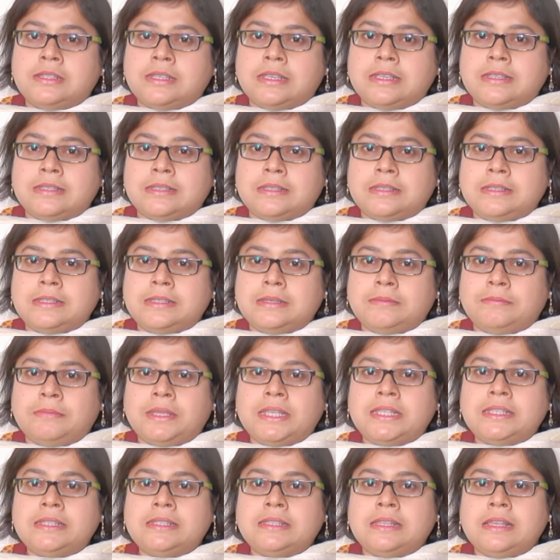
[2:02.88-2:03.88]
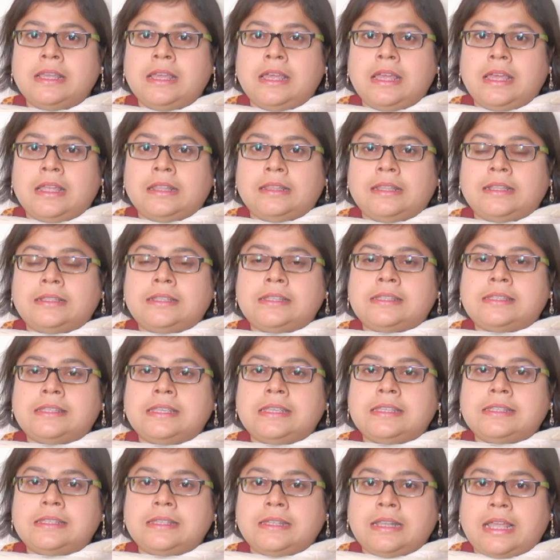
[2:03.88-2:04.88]
seizures means that the
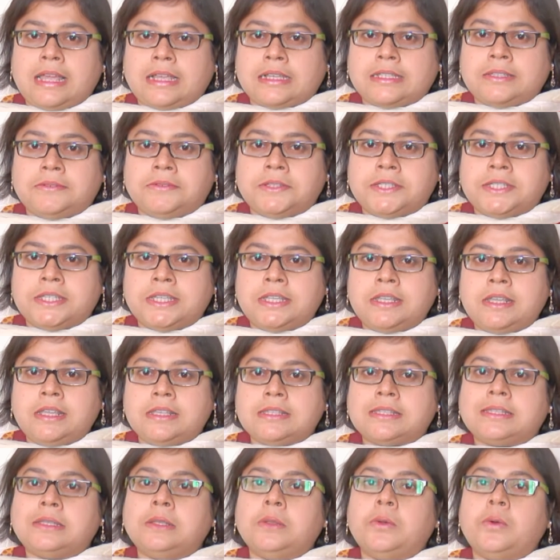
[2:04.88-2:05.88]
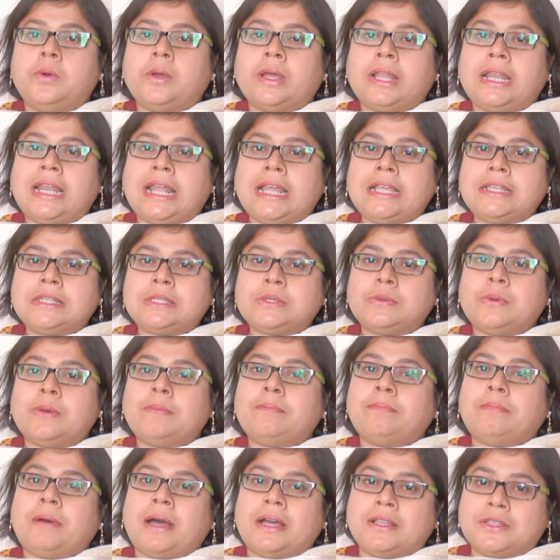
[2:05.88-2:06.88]
seizure activity is localized to
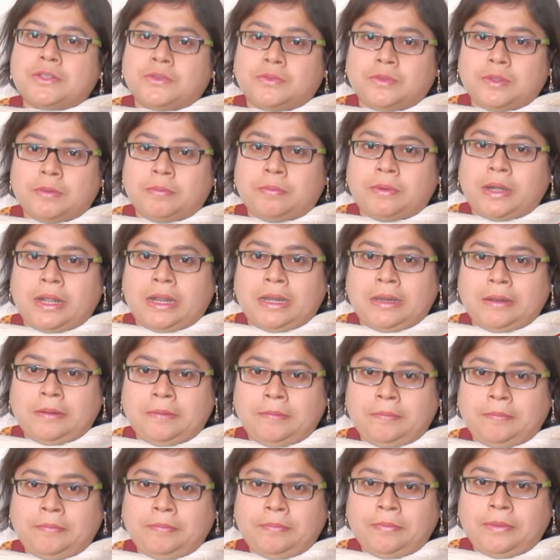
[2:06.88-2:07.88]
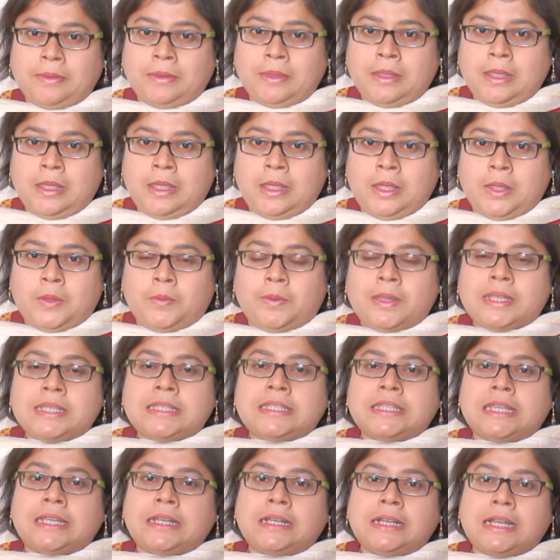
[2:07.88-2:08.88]
a part of the brain,
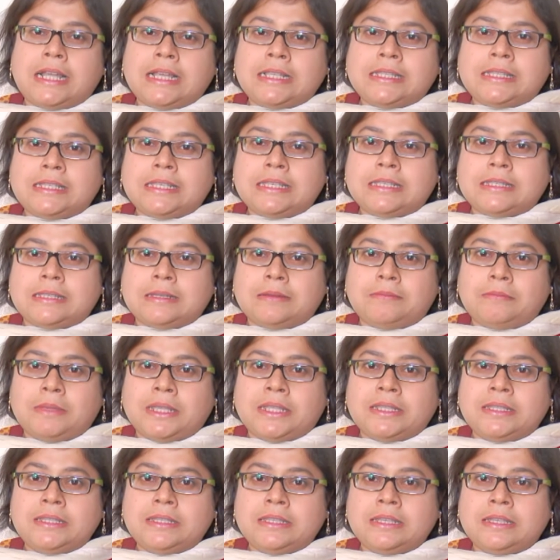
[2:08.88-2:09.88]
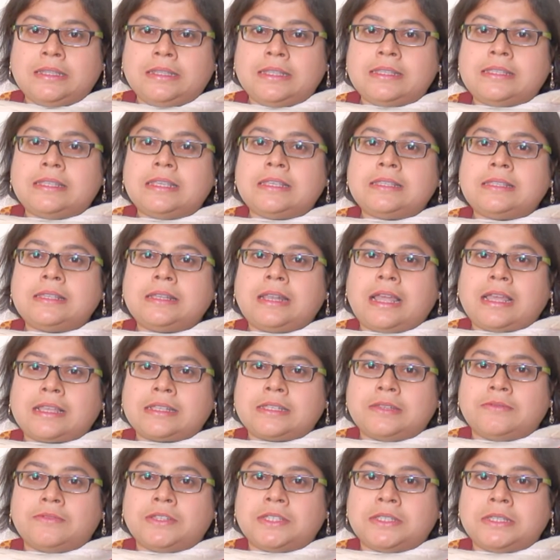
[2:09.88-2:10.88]
whereas generalized seizure means the seizure
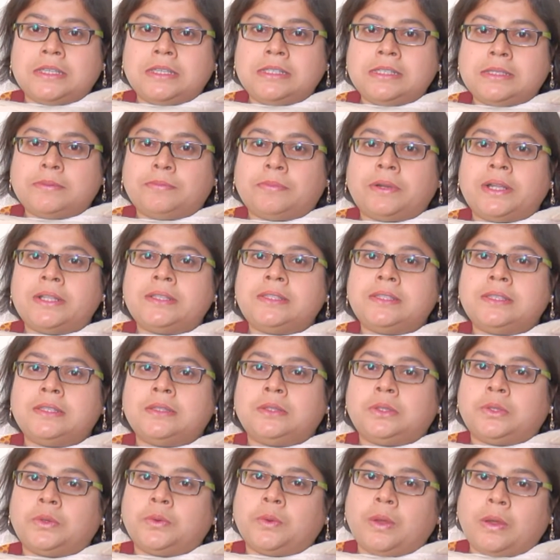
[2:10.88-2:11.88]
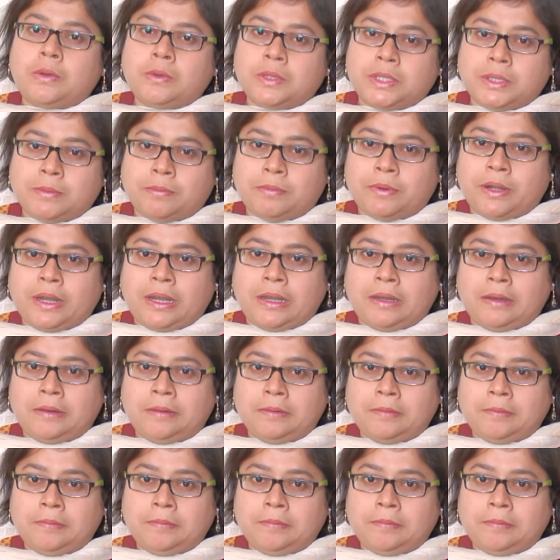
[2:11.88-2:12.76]
activity spreads throughout the brain.